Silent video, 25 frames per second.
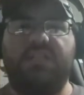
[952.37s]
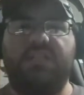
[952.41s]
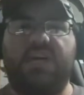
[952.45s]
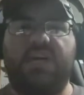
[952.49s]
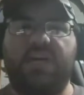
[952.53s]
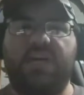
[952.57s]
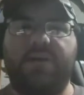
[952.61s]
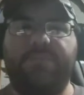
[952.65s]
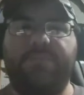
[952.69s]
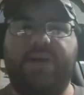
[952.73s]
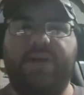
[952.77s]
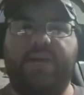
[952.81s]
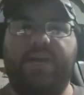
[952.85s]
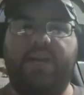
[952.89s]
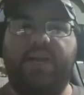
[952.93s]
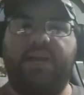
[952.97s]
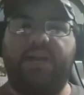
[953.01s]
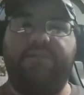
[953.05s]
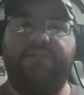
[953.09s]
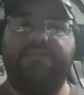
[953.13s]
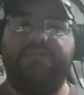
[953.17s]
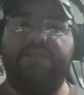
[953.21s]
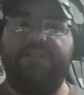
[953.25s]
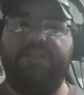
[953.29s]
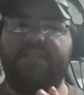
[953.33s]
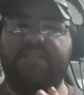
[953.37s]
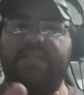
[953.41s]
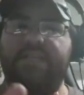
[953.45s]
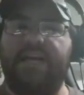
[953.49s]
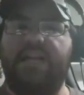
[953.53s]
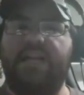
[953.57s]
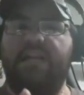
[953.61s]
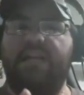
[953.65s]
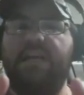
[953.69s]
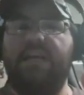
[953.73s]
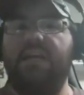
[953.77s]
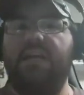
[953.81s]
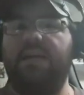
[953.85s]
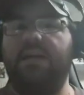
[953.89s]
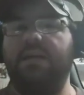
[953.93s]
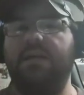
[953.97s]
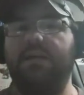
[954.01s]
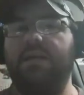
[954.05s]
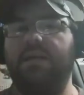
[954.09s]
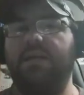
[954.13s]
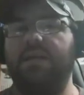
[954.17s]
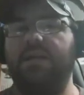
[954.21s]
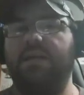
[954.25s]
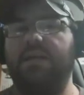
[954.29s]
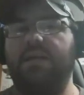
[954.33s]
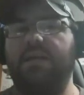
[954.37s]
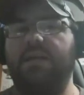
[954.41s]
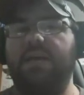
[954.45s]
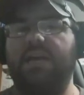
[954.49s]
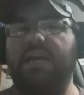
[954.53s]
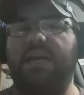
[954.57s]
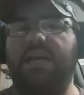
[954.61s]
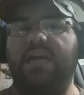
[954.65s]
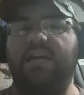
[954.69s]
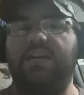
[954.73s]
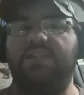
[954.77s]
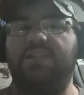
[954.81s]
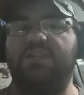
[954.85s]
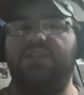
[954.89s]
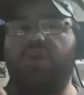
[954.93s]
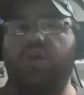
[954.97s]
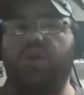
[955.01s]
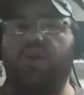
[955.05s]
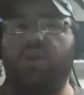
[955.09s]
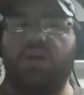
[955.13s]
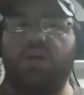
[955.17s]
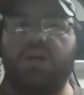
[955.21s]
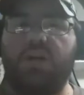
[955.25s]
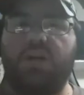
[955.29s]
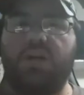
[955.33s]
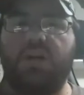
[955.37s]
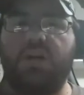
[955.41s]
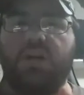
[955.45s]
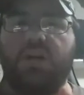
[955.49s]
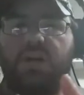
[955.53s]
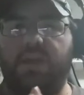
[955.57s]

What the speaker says: not competitive, sadly, it is no longer a